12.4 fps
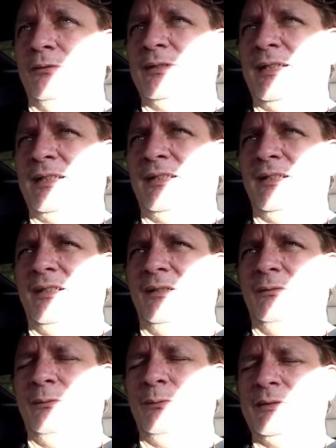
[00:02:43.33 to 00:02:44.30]
It was like
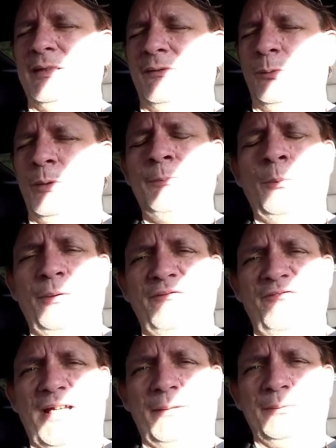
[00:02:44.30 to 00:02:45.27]
what was it,
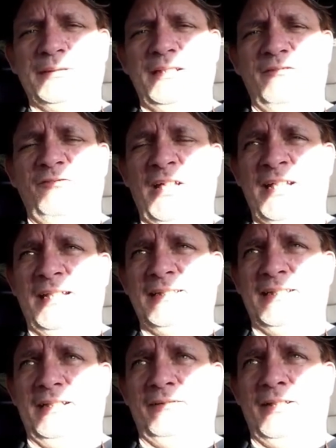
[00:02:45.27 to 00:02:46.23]
3.5%
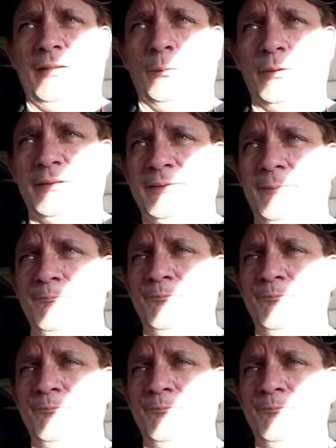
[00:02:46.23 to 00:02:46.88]
financing, I think it was,